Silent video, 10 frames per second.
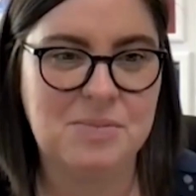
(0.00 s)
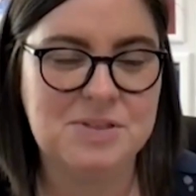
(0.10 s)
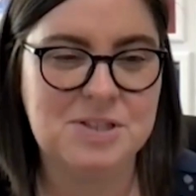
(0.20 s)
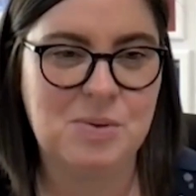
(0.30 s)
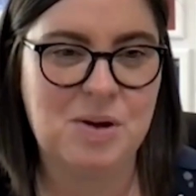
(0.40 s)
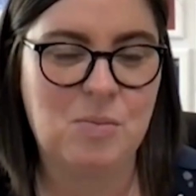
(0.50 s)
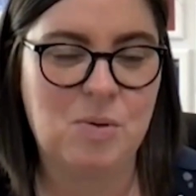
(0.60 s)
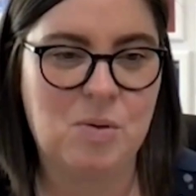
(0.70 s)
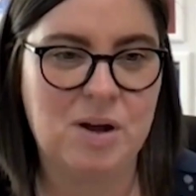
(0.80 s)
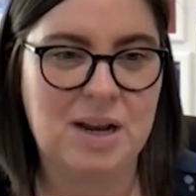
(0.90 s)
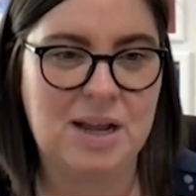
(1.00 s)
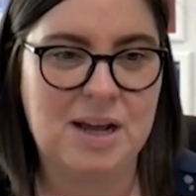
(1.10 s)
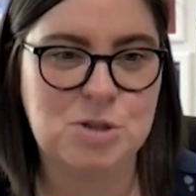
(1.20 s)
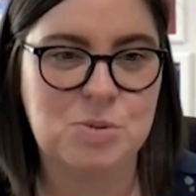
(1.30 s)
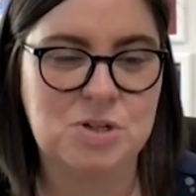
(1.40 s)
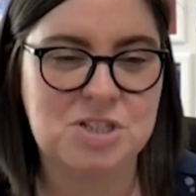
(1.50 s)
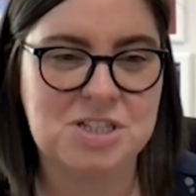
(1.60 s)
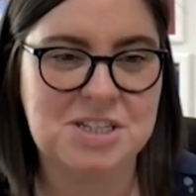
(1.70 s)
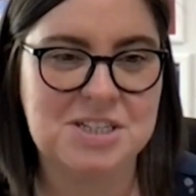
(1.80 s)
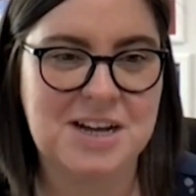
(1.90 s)
So we were quickly catapulted
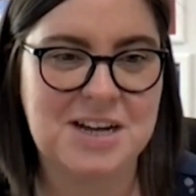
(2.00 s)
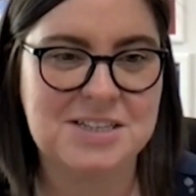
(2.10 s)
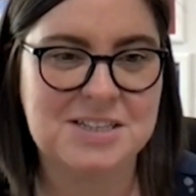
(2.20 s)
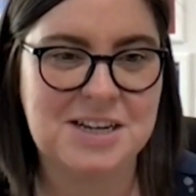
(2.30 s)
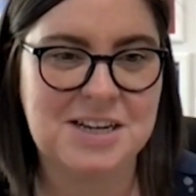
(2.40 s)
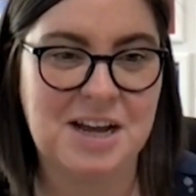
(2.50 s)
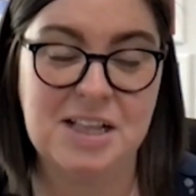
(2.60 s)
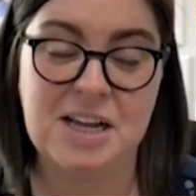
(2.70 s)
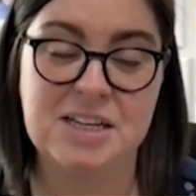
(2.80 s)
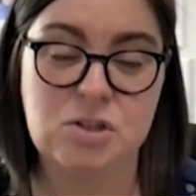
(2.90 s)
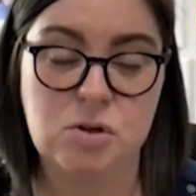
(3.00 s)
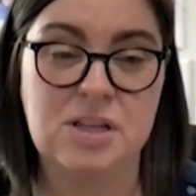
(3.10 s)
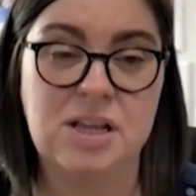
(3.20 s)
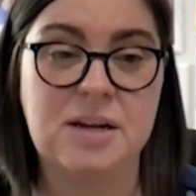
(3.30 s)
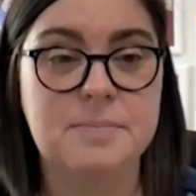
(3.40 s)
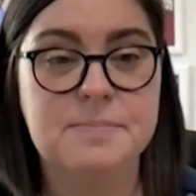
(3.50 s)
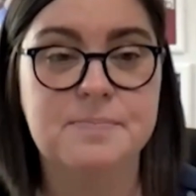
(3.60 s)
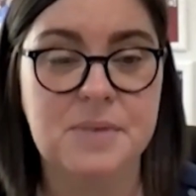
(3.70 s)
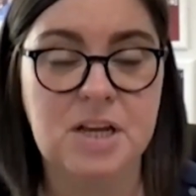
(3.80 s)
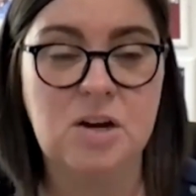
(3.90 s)
into that, and I think it's a good thing.
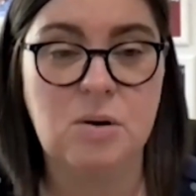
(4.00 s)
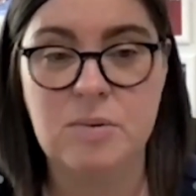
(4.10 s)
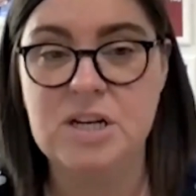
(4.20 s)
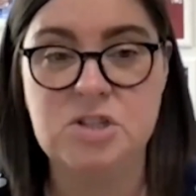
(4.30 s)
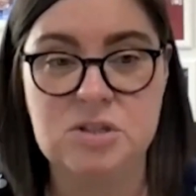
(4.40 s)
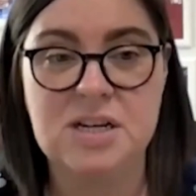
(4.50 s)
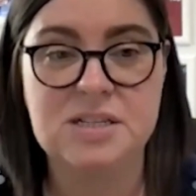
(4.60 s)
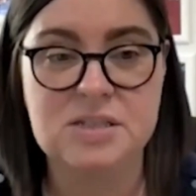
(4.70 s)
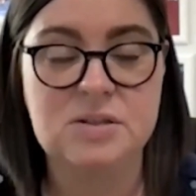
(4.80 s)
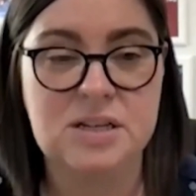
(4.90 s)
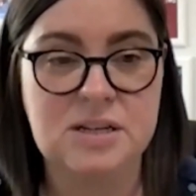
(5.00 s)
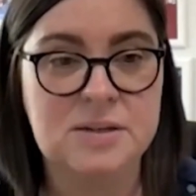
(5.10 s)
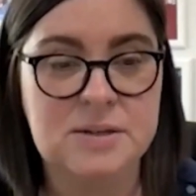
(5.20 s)
I really do think it's a good thing.